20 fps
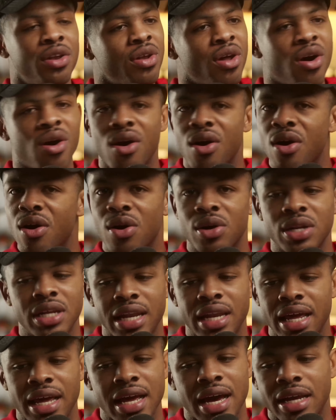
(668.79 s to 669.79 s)
No, that
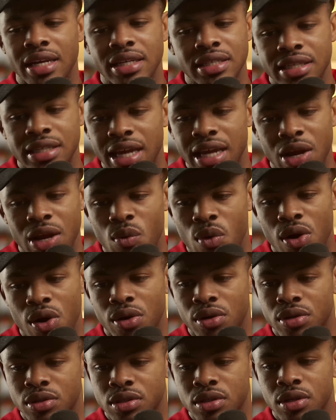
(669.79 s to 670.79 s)
ain't how this thing
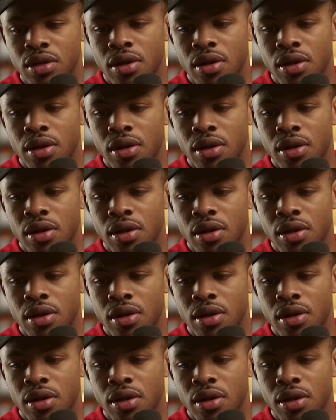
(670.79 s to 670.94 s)
works.